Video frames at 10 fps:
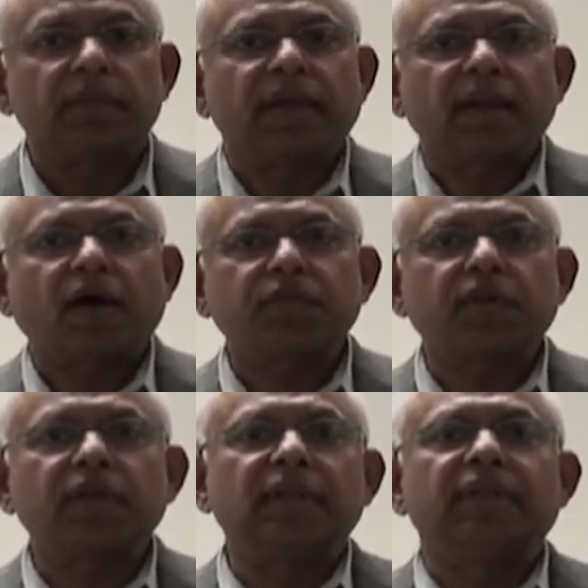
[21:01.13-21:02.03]

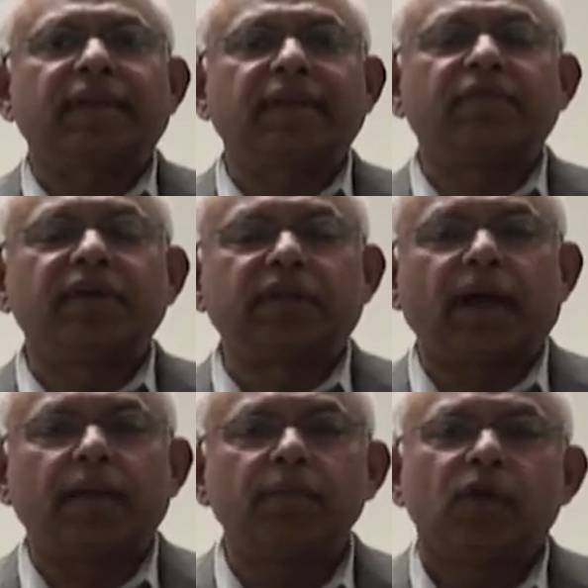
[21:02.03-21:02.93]
Thereafter, in the given
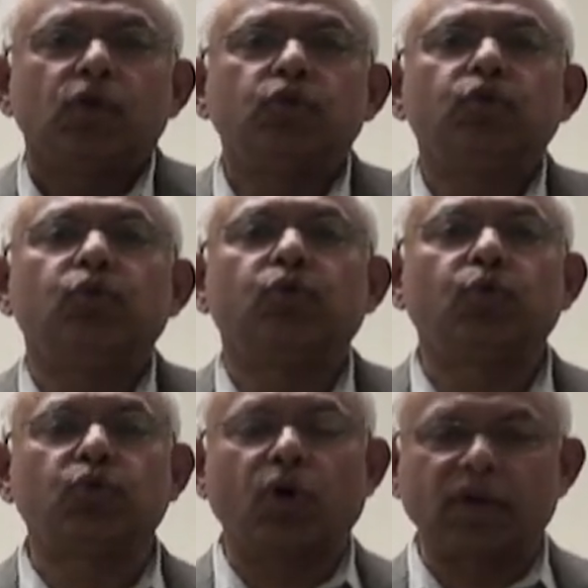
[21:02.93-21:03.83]
time, you do root